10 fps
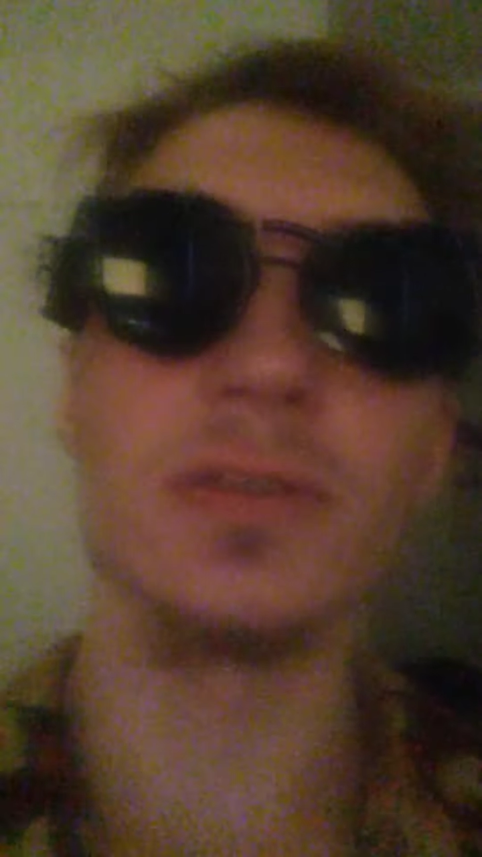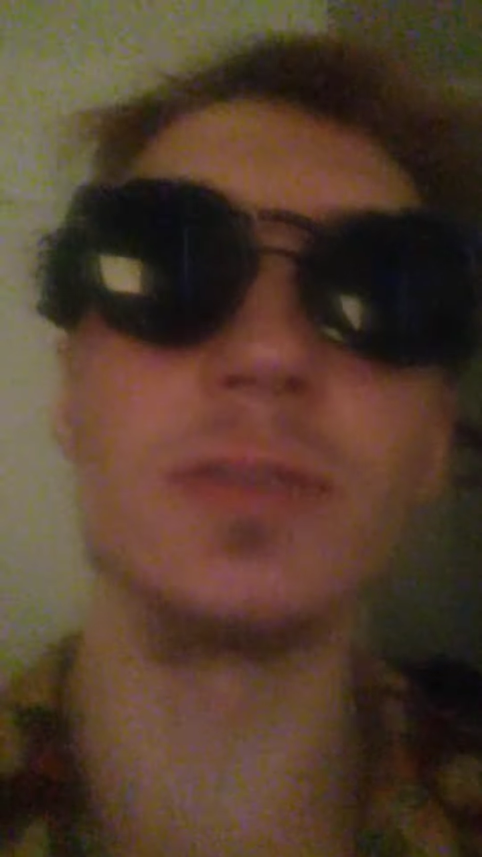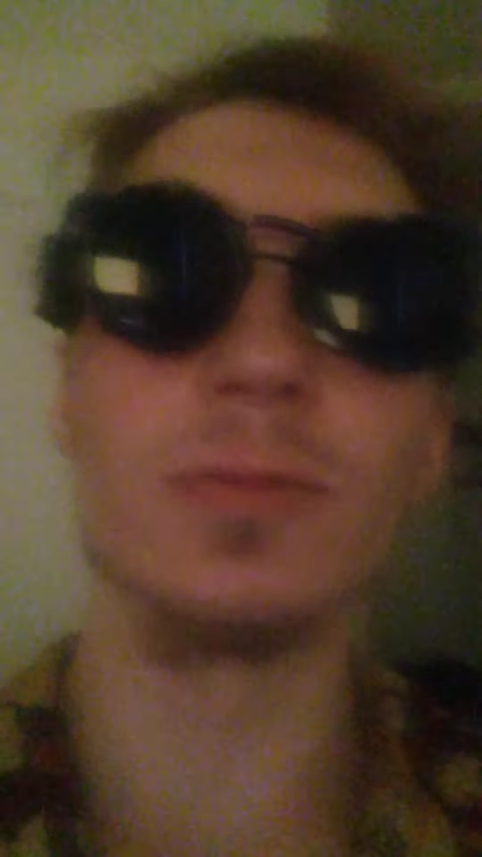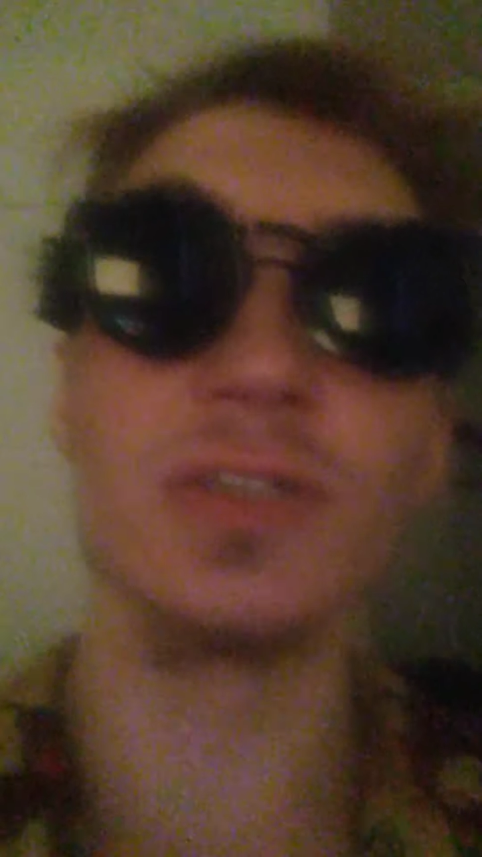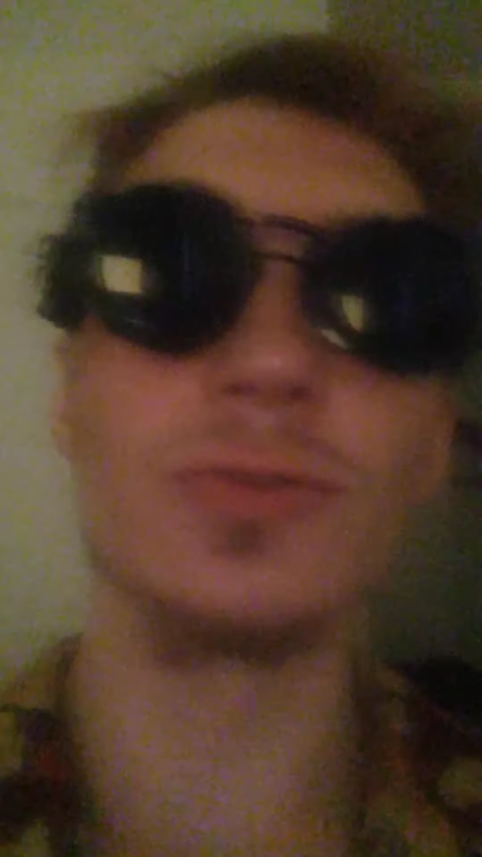
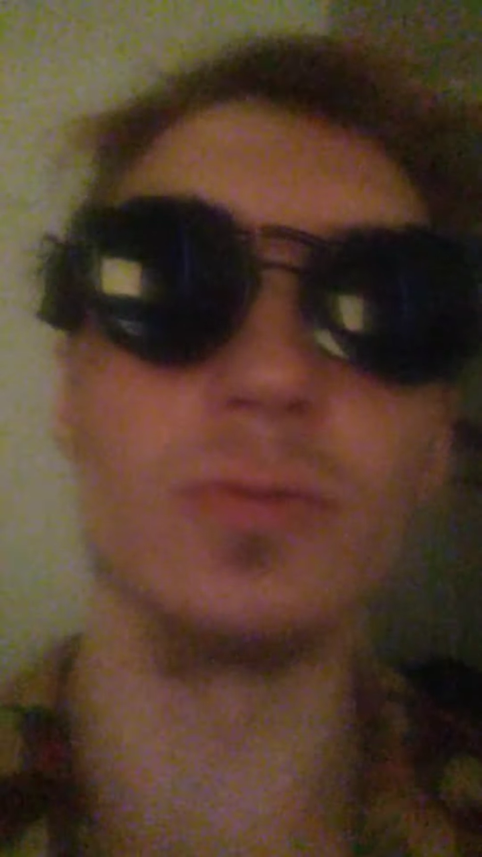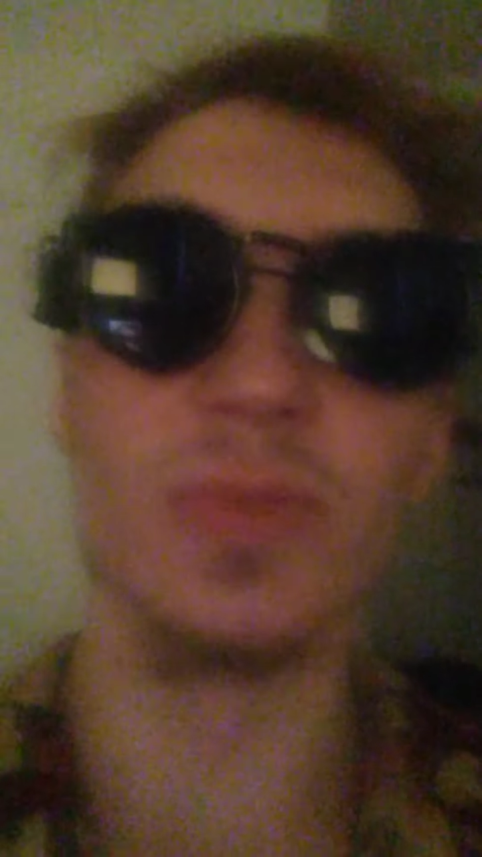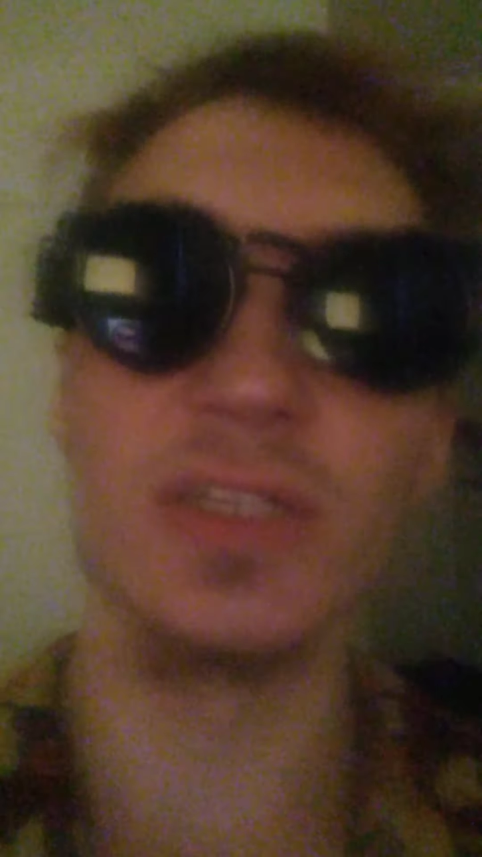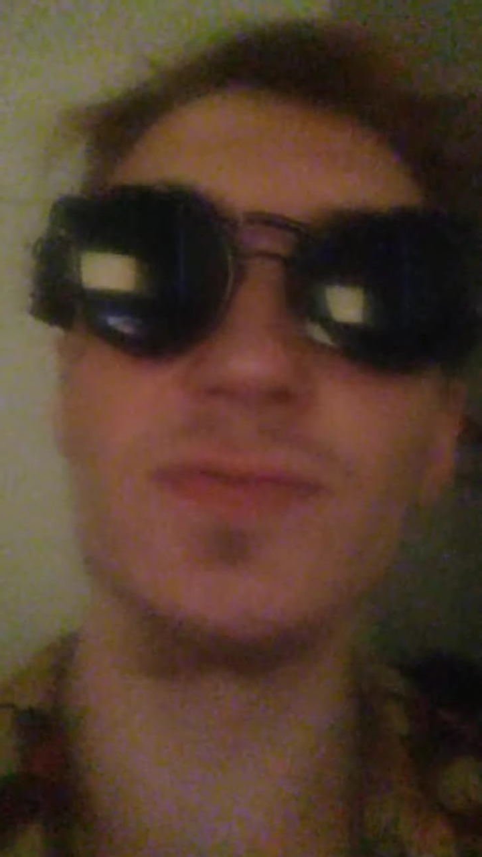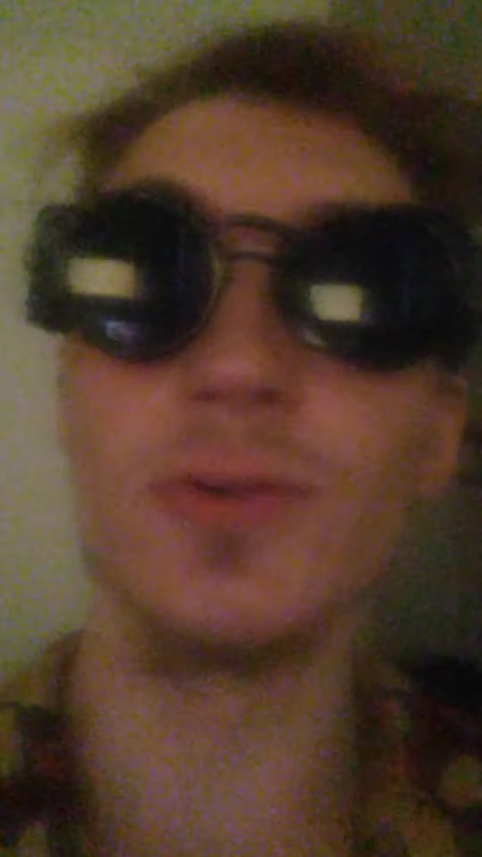it was too
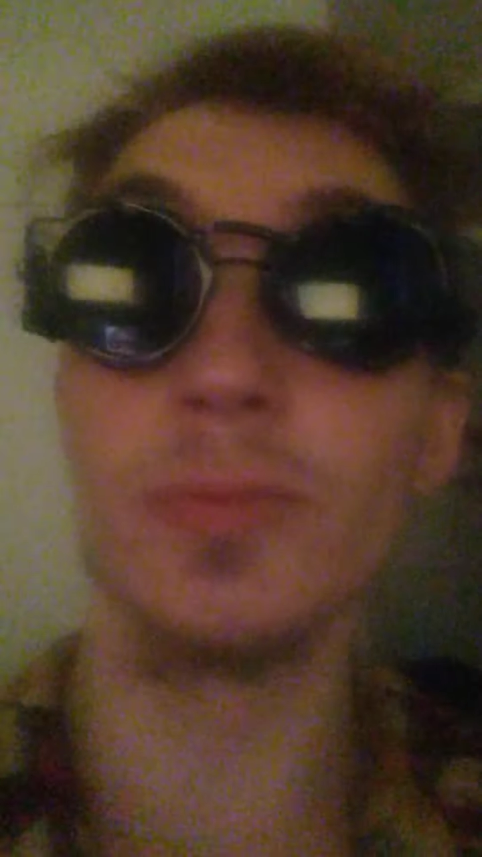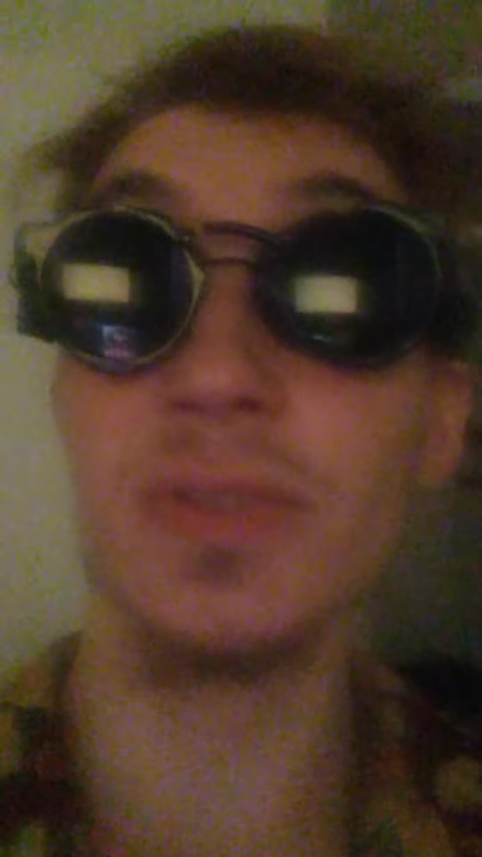much for